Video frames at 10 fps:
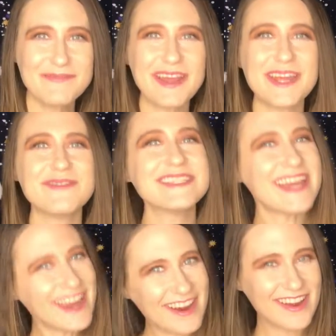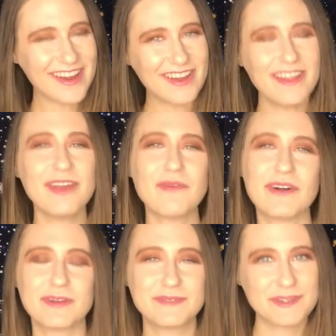my name is Ariel and
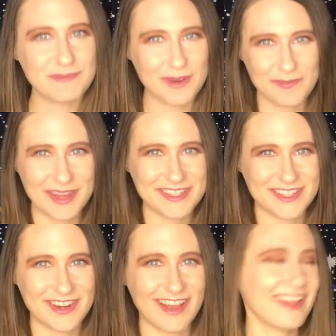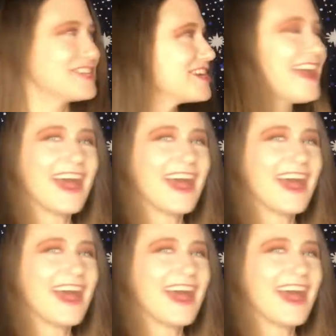welcome to Mermaid Astrology.